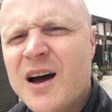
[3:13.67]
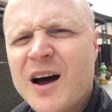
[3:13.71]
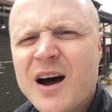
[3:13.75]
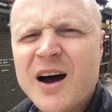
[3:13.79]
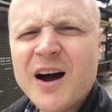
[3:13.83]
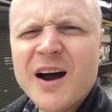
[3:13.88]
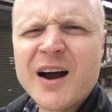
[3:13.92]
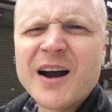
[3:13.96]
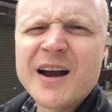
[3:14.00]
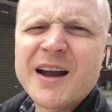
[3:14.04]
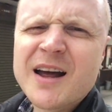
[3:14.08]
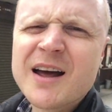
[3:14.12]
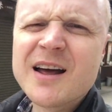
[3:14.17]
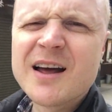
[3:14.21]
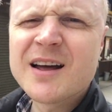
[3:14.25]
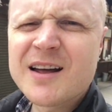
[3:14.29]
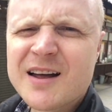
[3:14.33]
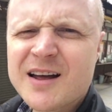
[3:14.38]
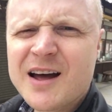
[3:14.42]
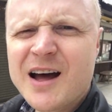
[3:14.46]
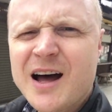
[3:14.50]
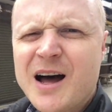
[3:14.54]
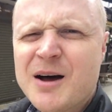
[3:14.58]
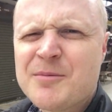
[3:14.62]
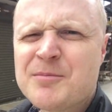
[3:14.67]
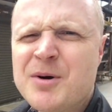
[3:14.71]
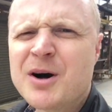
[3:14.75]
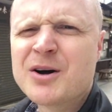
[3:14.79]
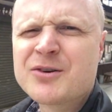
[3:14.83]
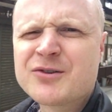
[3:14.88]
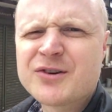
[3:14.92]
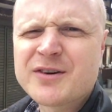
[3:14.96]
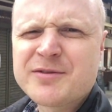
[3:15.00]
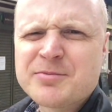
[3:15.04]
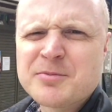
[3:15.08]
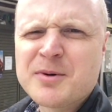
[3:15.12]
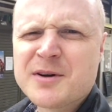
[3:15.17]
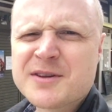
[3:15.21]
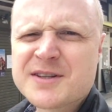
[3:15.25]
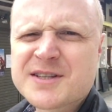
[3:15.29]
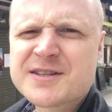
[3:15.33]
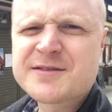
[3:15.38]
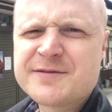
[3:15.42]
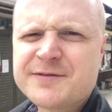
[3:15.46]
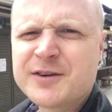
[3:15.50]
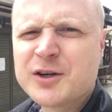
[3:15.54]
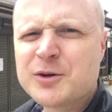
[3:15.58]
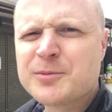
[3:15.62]
Alright, I'm hungry from all
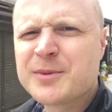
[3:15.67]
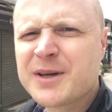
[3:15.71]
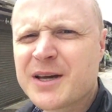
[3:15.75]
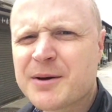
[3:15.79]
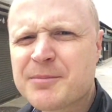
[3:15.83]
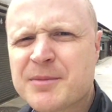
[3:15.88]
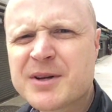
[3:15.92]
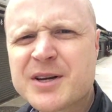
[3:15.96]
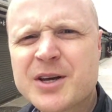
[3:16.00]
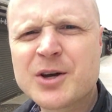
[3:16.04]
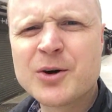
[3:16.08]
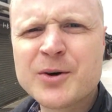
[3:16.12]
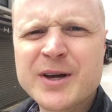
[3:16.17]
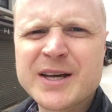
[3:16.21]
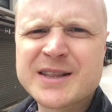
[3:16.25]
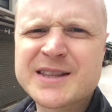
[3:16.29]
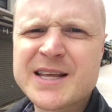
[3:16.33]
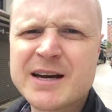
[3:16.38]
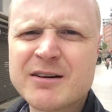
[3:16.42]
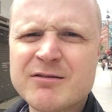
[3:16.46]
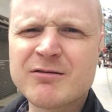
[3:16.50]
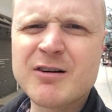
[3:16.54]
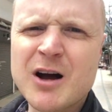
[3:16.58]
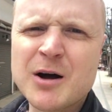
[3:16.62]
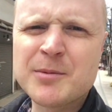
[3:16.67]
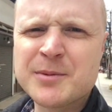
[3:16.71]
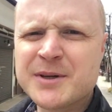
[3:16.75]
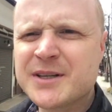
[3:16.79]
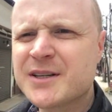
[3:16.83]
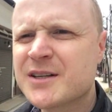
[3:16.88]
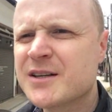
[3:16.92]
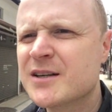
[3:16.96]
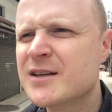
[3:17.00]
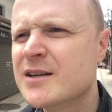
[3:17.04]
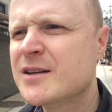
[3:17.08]
this filming. I'm gonna go get that ramen.